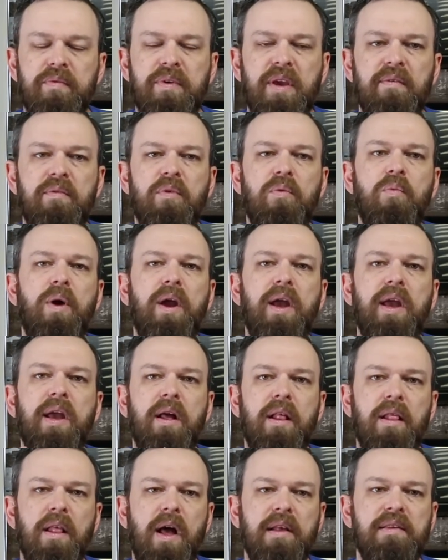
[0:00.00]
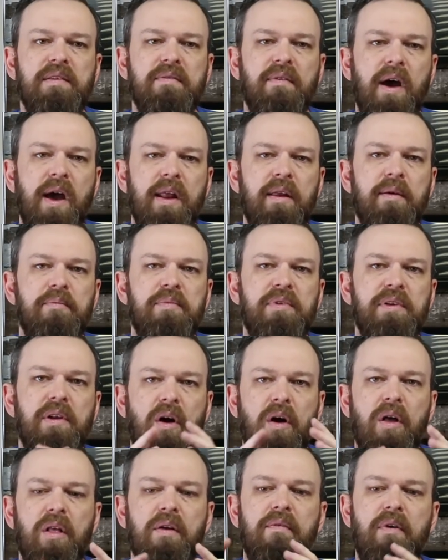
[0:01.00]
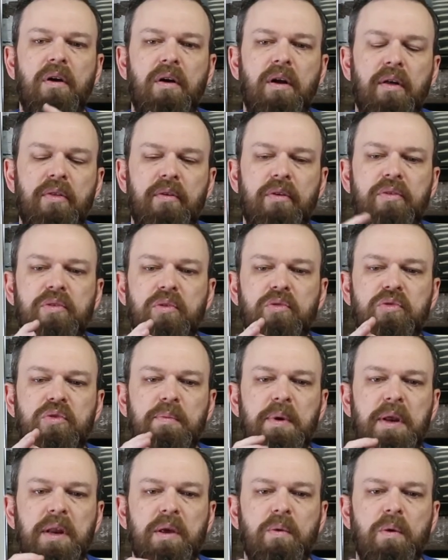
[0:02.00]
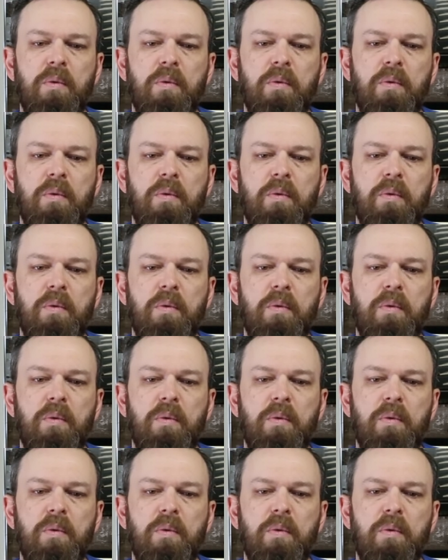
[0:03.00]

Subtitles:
given away lots of items in all of our other social media,